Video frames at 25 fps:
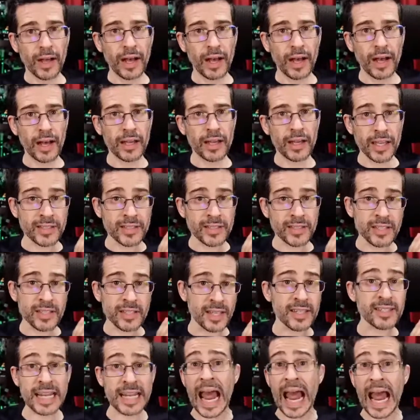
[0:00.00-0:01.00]

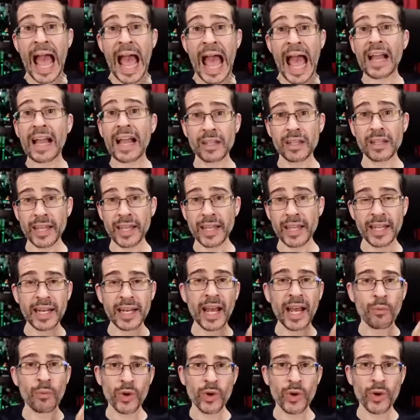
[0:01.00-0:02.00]
is an accolade. And
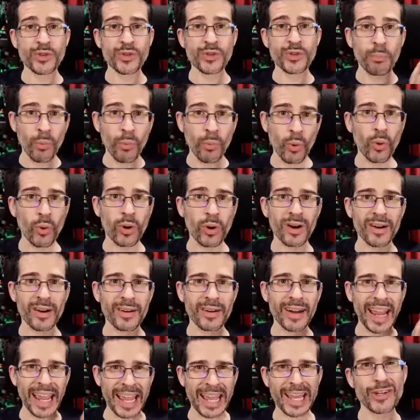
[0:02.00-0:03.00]
I wish
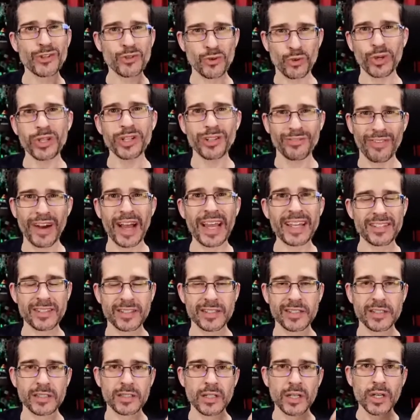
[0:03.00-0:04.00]
more Android
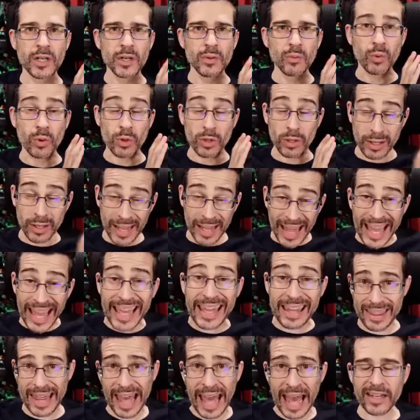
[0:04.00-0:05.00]
devices were like
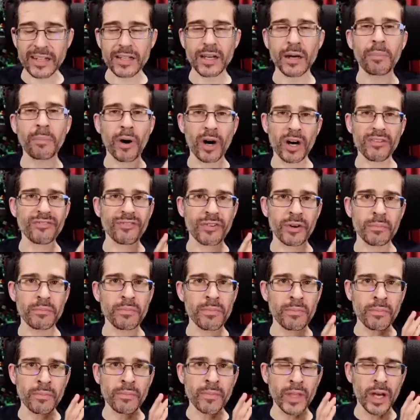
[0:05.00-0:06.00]
that, apart
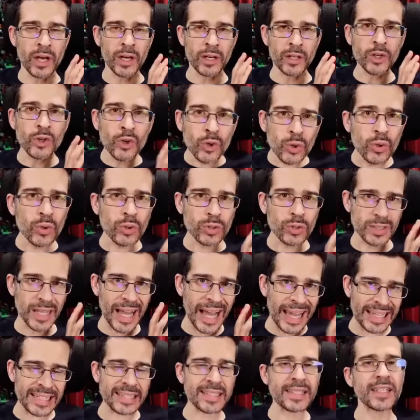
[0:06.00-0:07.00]
from Google's
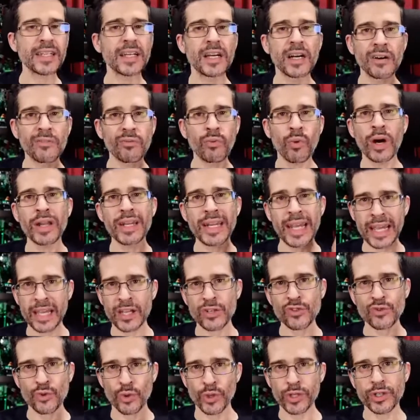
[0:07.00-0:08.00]
idea of what
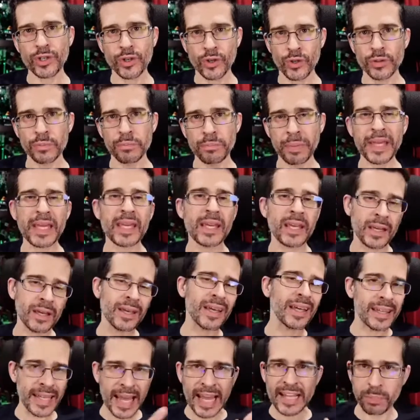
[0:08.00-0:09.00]
Android could be,
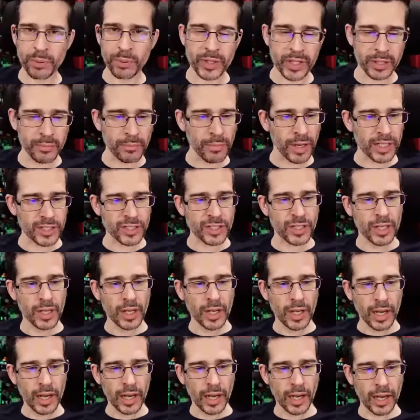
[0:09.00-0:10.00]
and that's pretty much
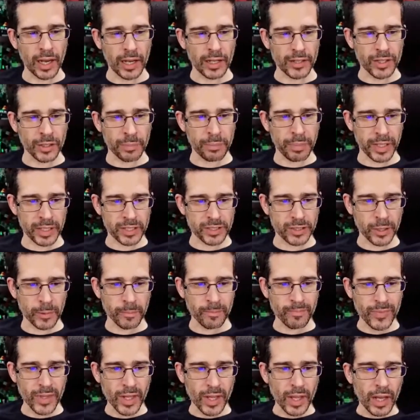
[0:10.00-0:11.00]
the Pixel.
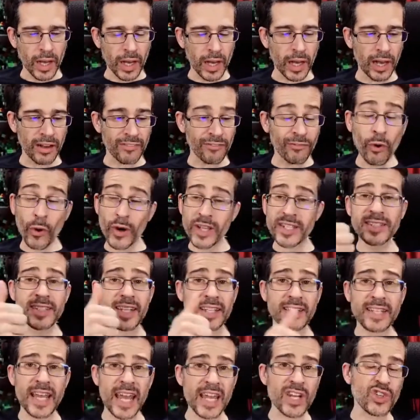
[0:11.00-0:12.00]
Voice
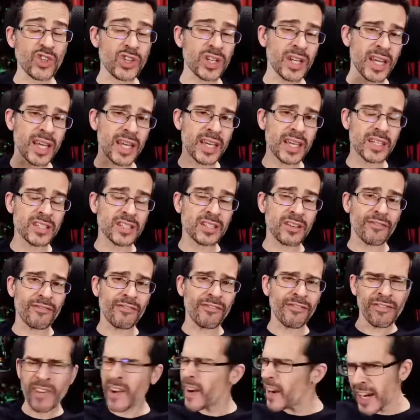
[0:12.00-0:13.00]
dictation is
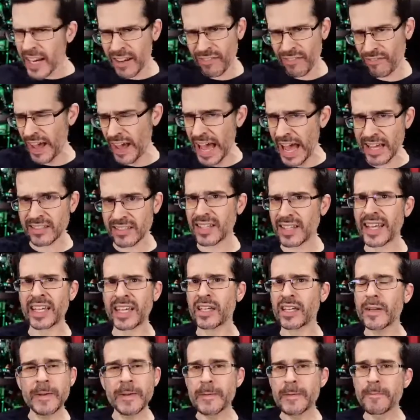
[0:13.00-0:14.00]
very fast, like